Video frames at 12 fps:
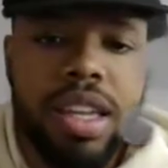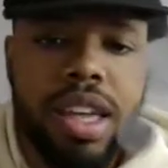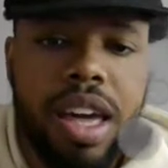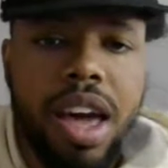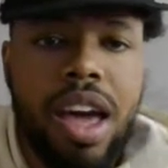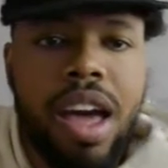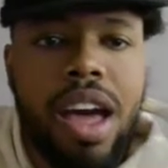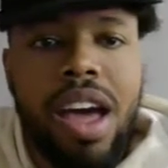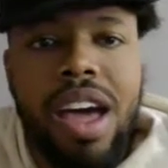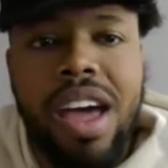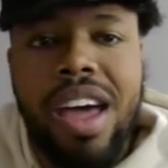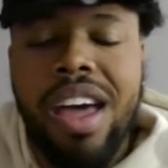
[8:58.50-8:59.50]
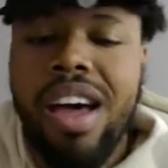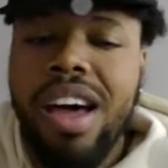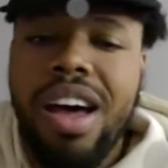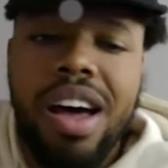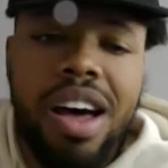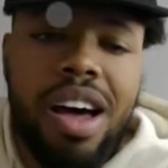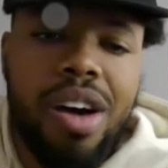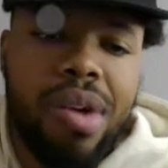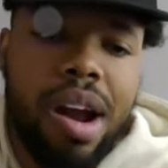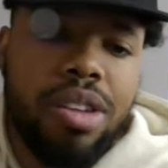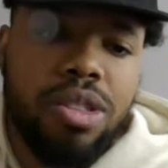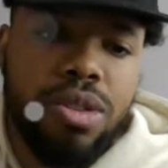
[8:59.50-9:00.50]
Yeah,
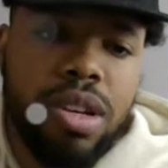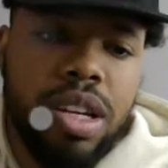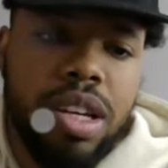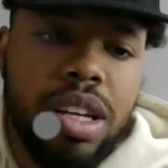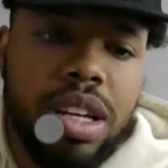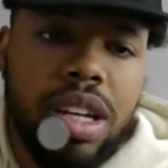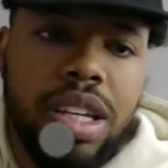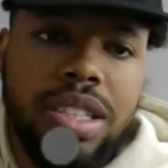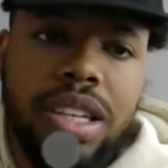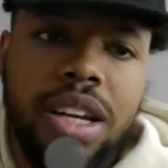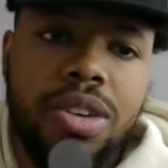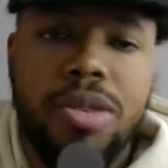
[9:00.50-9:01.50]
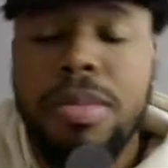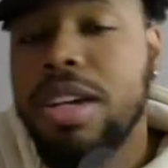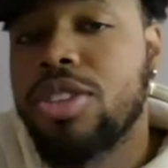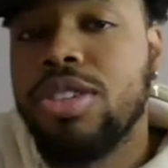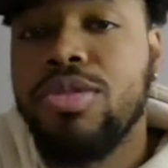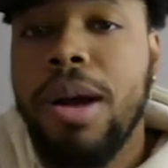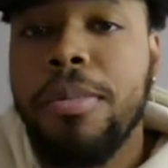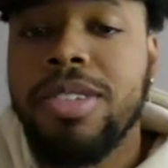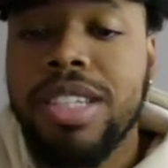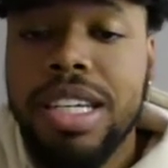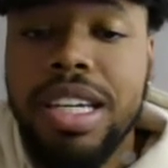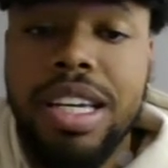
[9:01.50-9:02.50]
round three is gonna go to mainstream rappers
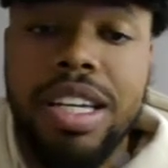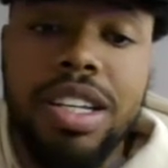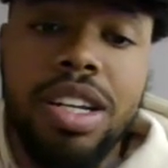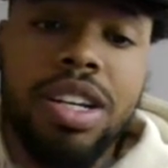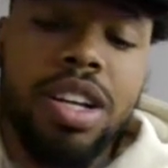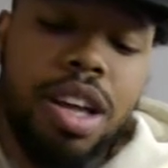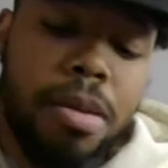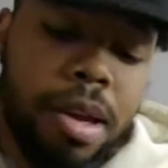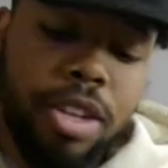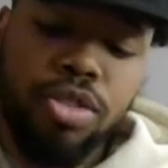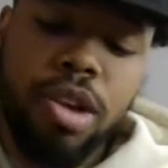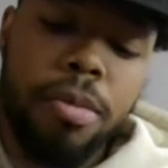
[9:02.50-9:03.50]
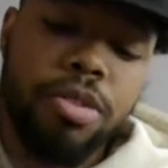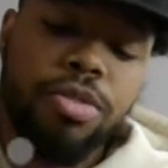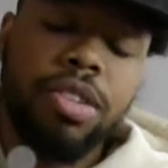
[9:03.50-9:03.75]
again. Mainstream rappers for the